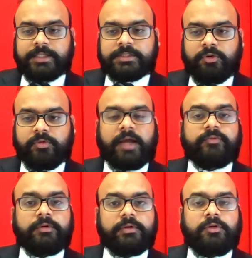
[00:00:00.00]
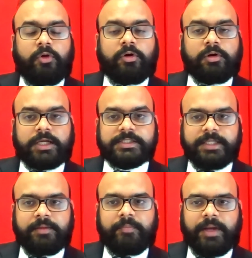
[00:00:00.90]
going to have a
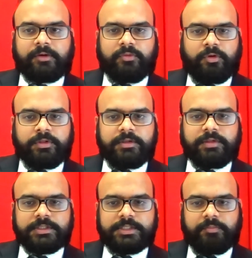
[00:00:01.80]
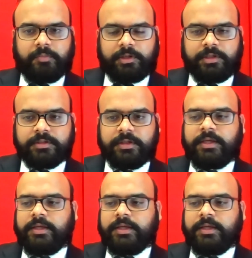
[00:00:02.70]
long-lasting impact on the real estate market.